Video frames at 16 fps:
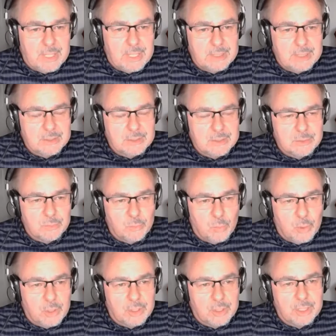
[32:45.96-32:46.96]
and
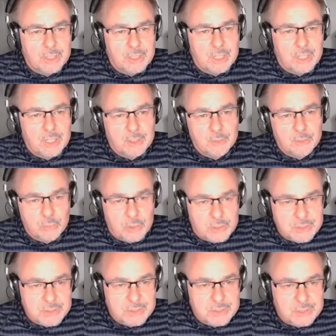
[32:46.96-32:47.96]
working
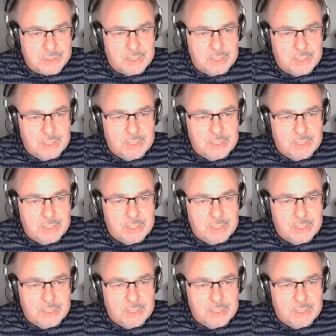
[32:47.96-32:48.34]
across,